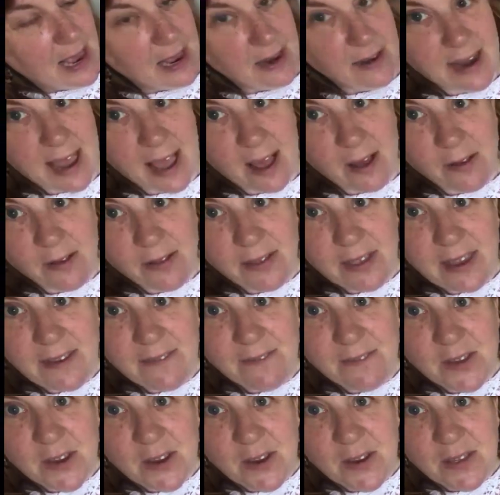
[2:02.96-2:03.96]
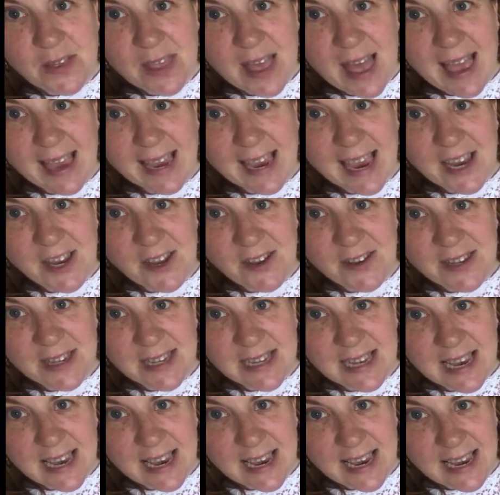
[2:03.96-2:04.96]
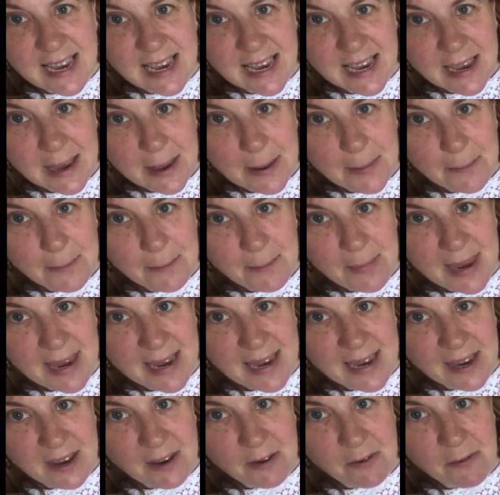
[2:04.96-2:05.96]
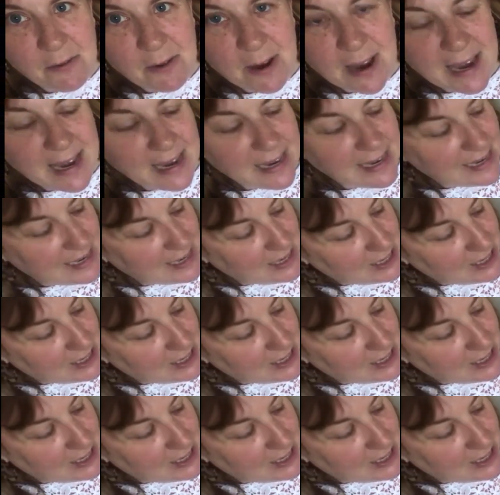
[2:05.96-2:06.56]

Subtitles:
unhealthy food there. Can you see? Pink ringed